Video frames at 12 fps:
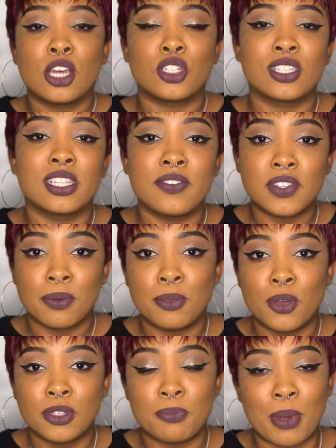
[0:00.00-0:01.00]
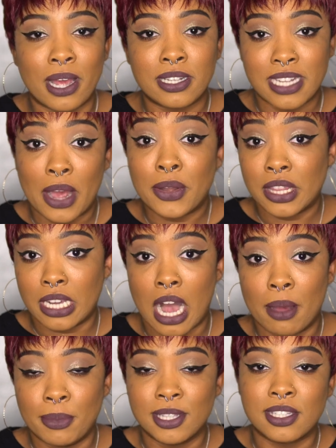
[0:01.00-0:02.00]
Just leave some notes back down in the
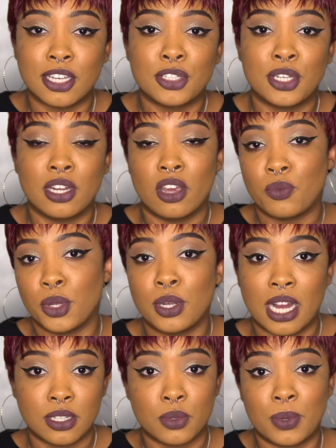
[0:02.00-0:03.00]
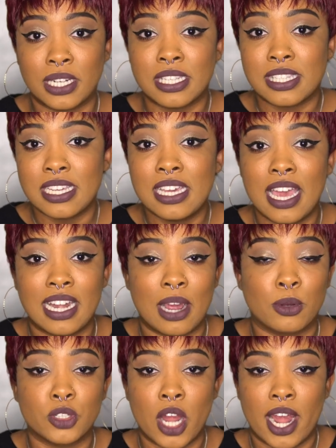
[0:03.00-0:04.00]
comment section of what you guys would want to see, and
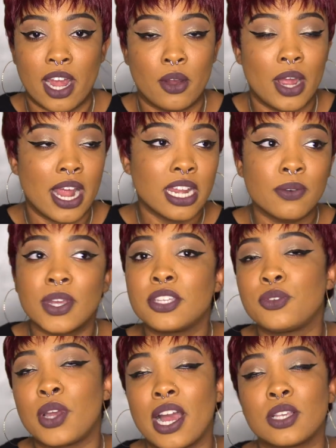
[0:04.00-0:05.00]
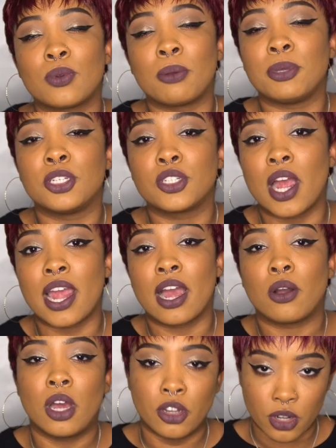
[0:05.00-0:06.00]
I will try out any wigs you guys want me to try
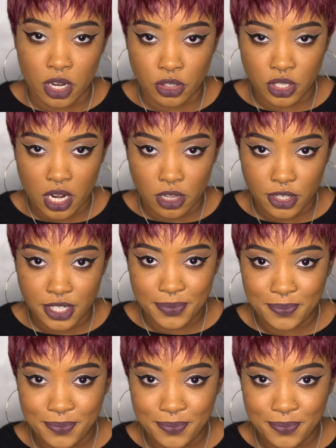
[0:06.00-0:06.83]
out under one hundred dollars.